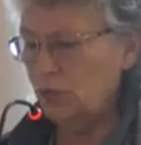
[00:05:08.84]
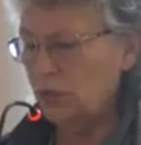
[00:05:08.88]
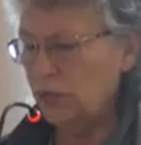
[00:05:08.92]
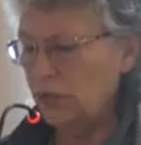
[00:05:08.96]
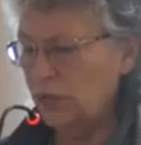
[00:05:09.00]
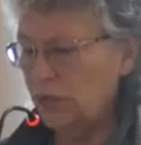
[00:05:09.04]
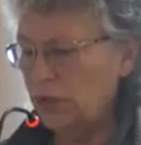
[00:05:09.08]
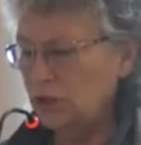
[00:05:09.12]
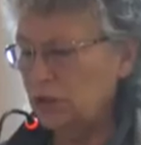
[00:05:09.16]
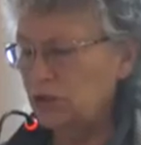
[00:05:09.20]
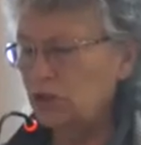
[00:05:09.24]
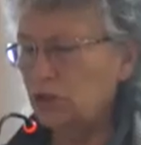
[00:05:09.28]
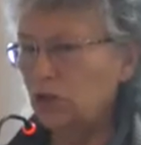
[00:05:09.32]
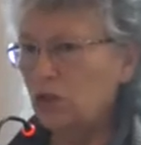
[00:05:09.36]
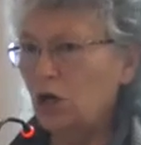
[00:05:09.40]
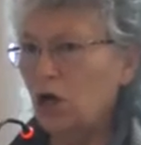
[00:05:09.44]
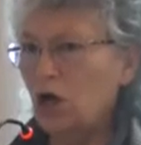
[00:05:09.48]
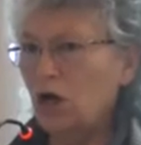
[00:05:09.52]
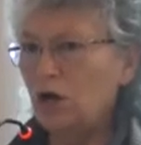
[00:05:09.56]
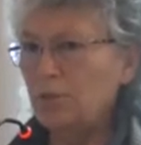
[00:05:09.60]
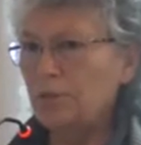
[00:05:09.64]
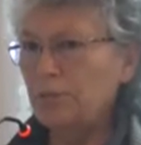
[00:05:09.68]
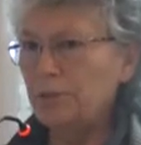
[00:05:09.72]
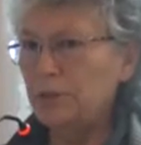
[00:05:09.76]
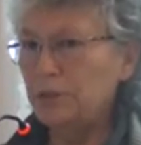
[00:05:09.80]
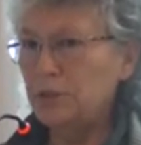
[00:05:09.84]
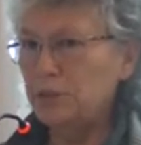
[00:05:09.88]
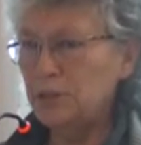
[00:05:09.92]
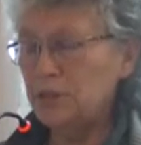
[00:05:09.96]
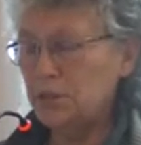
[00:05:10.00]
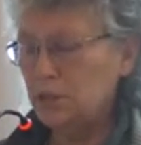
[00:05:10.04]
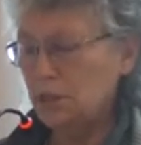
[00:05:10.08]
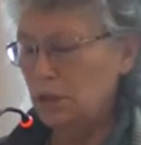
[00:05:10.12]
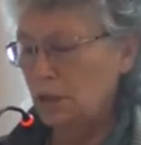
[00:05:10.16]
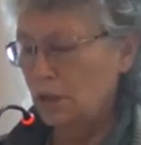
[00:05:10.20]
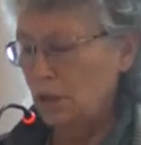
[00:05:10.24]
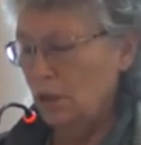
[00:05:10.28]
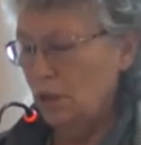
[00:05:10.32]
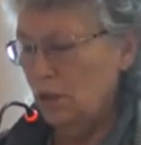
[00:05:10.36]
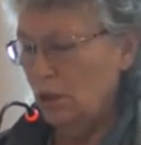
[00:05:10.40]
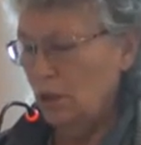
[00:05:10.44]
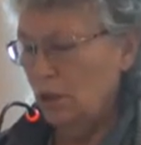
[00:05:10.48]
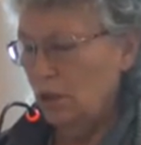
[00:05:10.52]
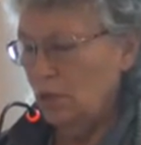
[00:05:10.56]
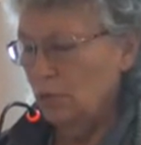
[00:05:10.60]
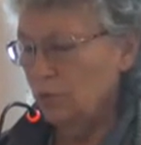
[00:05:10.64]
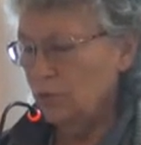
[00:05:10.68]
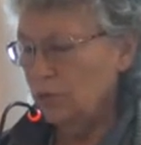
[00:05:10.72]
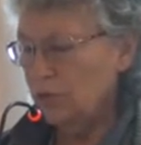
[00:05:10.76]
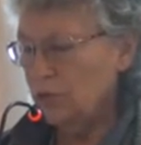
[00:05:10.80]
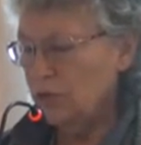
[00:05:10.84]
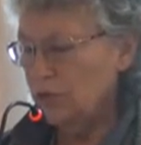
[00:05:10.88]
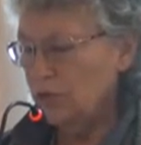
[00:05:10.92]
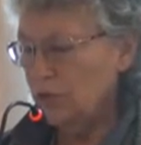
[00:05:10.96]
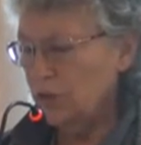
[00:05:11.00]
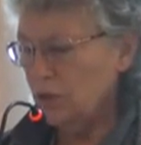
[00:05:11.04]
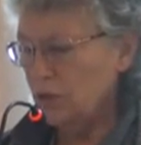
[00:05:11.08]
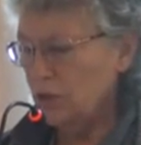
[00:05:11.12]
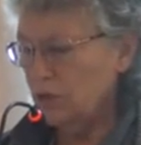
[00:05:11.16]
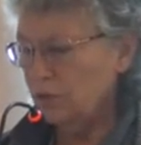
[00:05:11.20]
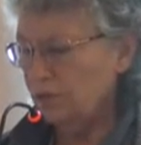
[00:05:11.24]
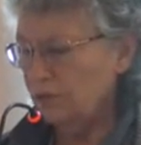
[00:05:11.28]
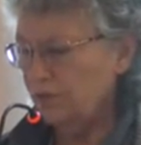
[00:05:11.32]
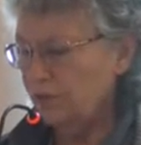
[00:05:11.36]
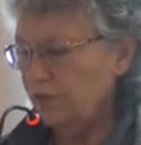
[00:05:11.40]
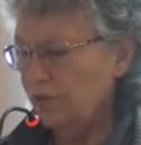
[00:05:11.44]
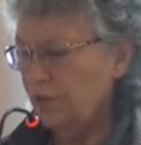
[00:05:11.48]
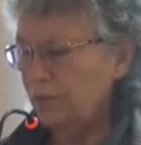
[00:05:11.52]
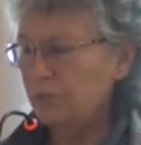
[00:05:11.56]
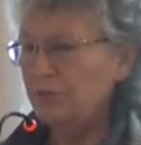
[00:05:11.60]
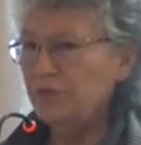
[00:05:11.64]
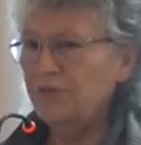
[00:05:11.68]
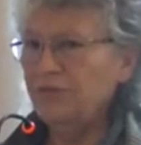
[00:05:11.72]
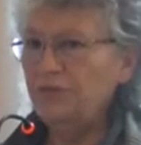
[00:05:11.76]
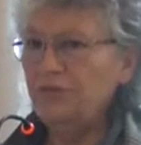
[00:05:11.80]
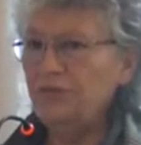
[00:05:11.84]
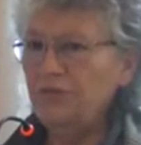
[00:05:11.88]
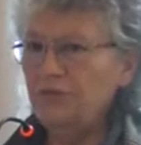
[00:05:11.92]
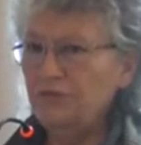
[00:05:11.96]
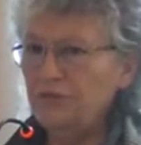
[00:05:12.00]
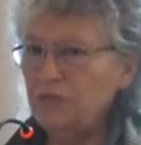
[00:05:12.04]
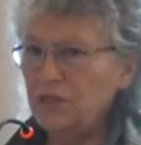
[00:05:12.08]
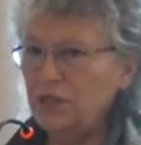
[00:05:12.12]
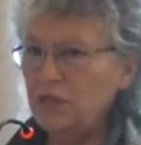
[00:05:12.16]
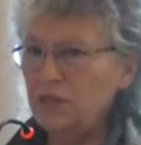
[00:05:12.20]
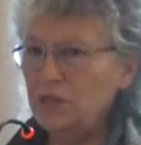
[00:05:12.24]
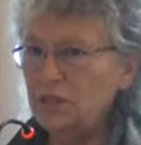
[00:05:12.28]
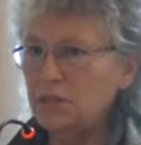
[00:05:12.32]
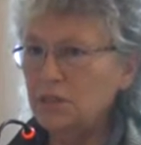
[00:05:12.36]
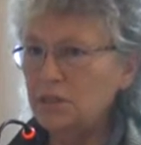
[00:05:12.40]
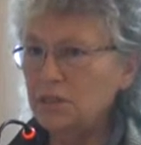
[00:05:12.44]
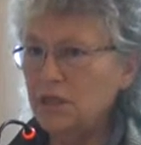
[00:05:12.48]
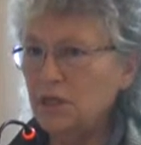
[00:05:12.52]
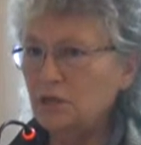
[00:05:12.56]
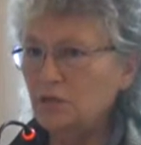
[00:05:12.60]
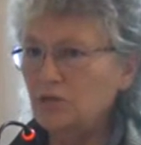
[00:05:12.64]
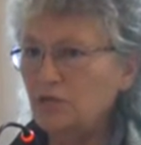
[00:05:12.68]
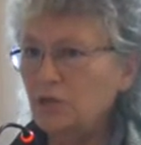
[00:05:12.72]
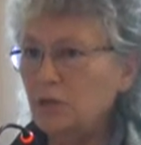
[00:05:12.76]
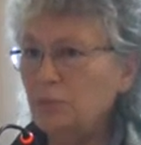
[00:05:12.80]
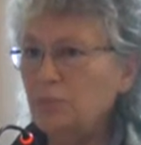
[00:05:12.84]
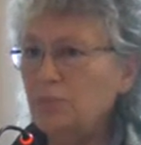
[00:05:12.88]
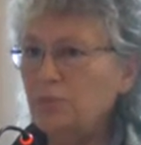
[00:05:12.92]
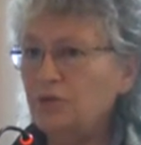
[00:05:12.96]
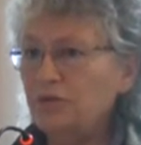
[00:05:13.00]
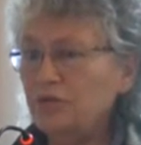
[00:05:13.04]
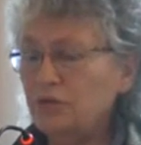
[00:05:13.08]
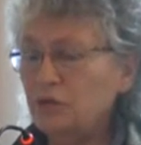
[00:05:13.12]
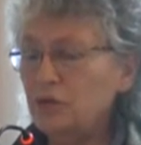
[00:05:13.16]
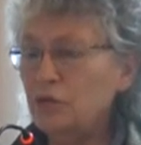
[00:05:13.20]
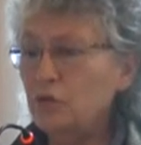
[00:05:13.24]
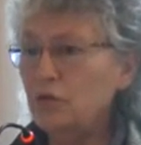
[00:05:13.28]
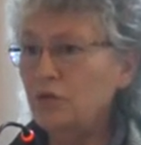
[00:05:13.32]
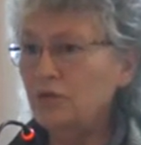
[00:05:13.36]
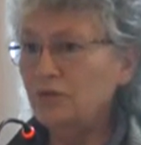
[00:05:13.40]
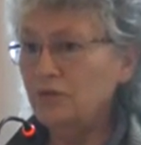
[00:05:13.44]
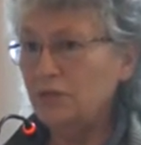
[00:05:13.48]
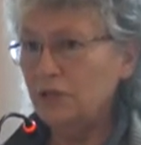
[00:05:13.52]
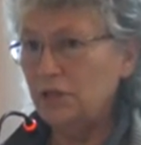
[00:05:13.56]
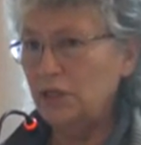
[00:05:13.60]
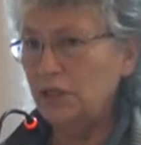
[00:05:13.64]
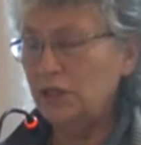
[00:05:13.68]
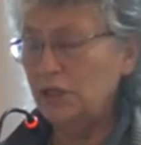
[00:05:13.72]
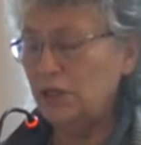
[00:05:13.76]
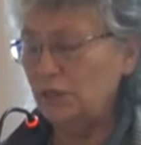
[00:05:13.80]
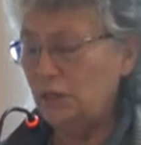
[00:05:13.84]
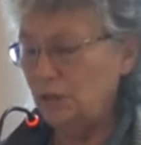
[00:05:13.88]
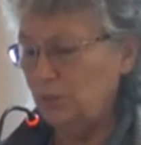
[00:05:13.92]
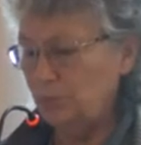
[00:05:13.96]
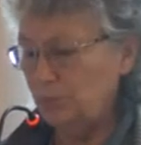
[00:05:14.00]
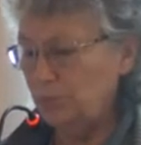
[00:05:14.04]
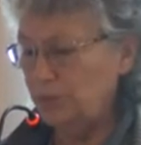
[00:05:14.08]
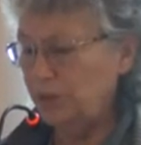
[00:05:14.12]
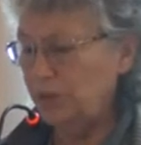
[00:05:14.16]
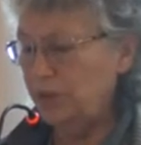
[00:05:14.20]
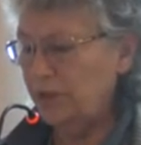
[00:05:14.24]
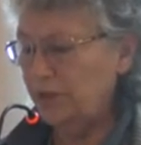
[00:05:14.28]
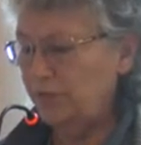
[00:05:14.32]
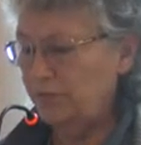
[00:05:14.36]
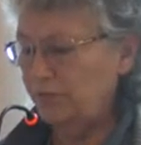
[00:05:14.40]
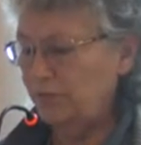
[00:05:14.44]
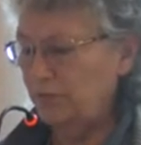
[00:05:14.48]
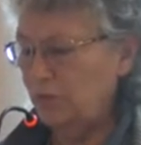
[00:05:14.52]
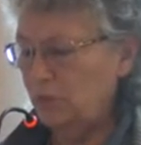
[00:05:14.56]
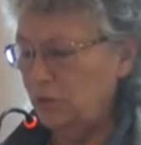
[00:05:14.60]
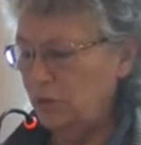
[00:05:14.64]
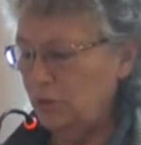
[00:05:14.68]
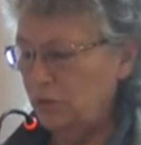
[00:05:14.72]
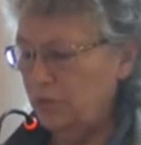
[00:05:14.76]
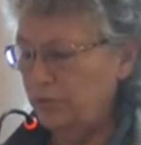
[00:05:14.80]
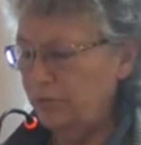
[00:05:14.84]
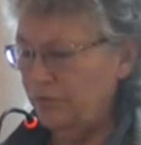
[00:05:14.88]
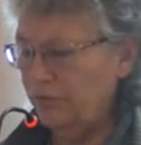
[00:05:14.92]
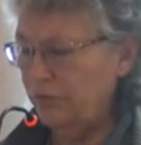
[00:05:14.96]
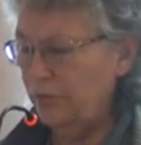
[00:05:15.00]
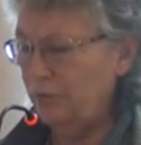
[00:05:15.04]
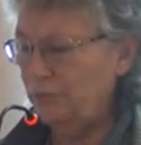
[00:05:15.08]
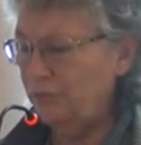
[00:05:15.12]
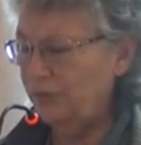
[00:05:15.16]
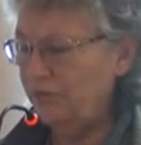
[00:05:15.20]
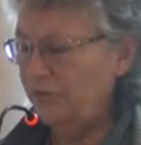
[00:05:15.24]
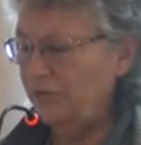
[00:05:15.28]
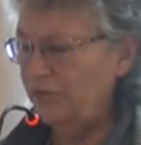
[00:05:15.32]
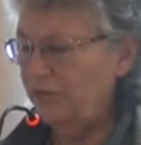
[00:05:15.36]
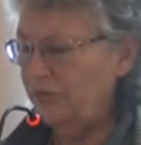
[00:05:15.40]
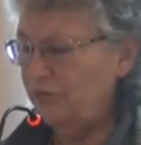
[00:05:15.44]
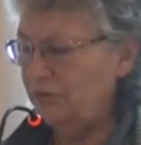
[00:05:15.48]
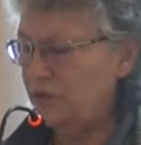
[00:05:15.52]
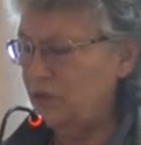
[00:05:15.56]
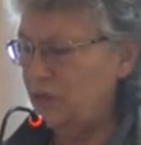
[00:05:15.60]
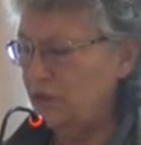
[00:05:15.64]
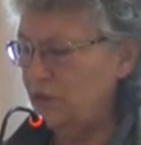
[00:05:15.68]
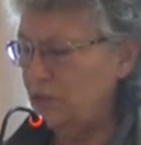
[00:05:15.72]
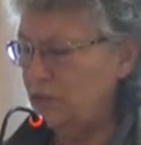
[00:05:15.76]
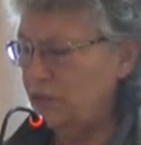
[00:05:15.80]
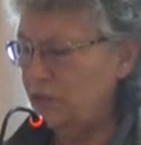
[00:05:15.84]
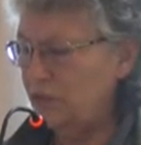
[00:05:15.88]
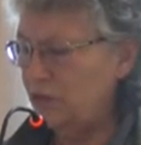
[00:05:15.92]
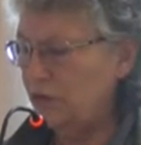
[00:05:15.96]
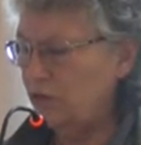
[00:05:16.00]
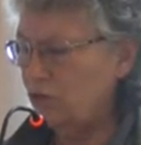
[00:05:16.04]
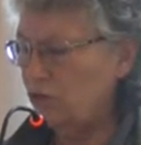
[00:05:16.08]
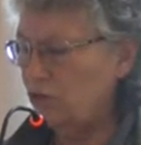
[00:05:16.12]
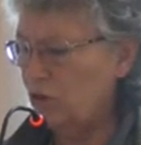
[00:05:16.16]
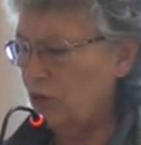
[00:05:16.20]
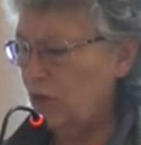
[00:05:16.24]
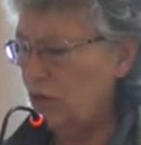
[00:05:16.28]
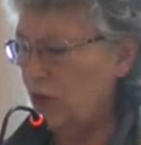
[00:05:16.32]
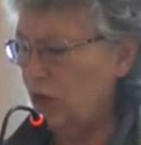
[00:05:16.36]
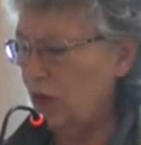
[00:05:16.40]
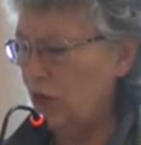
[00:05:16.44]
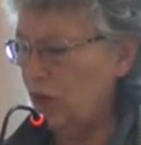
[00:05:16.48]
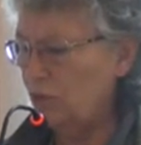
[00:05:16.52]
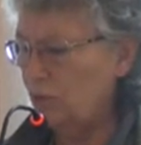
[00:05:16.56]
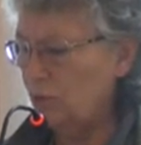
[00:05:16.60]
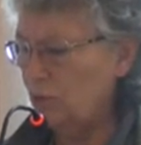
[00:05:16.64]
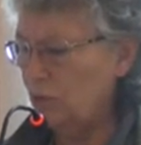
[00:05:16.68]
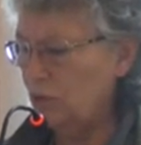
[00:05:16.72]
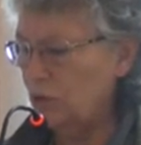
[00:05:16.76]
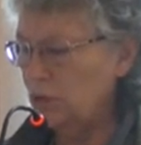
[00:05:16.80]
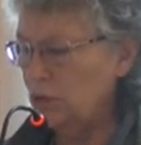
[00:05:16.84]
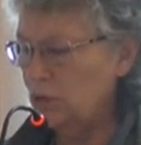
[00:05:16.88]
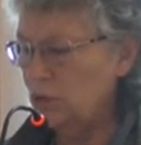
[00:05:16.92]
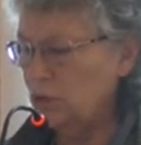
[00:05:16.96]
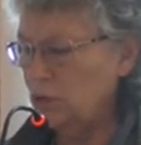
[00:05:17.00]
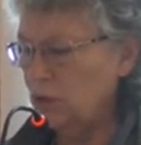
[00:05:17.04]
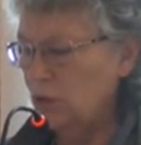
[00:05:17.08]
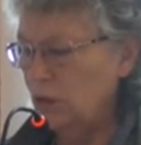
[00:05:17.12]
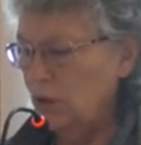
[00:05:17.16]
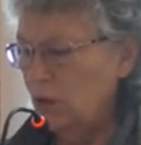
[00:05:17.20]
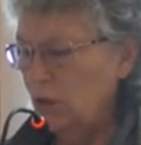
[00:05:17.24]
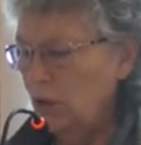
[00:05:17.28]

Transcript: Oriental carpets, preserved from the 15th century, preserved in complete form from the 15th century onwards,